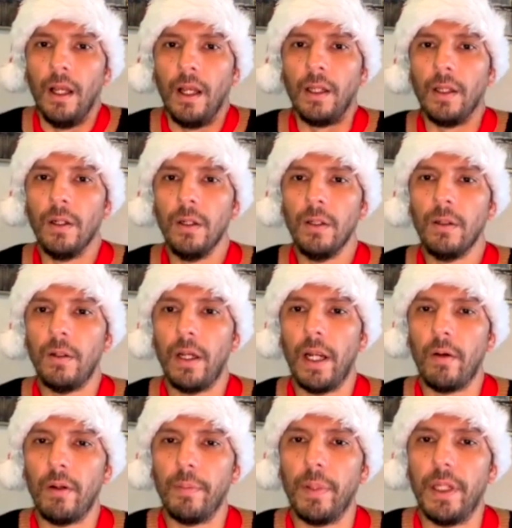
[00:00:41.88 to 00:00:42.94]
Hello,
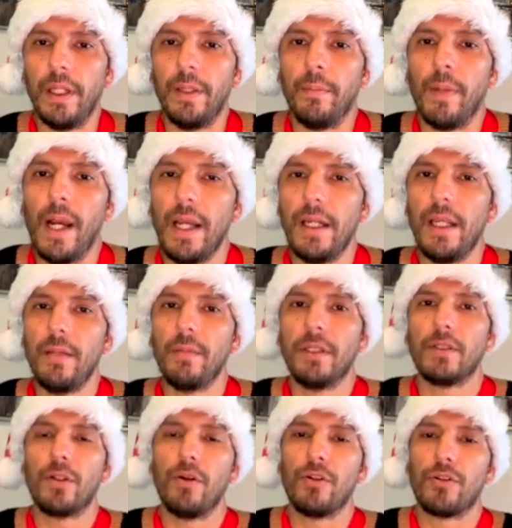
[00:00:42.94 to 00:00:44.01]
everybody. My name
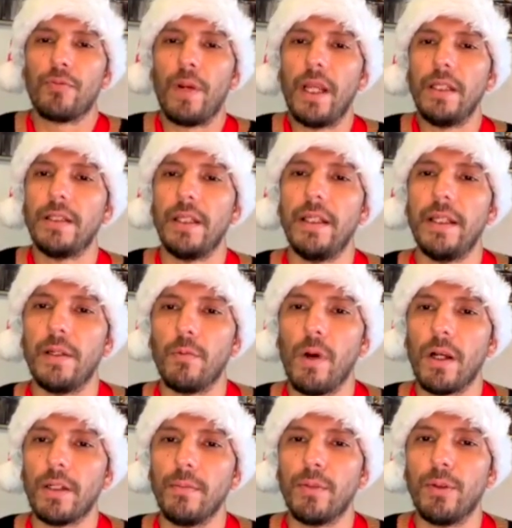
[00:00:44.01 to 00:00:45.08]
is Coach Raise, and
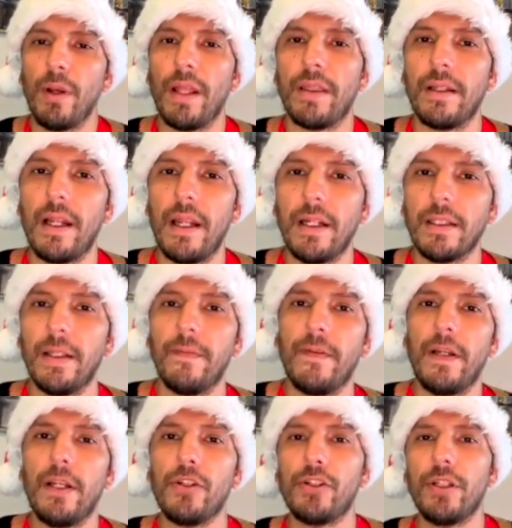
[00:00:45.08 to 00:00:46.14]
welcome to Athletic
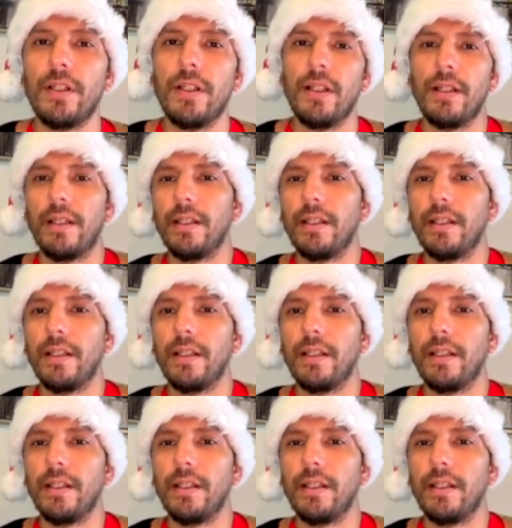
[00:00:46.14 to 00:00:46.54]
Definition.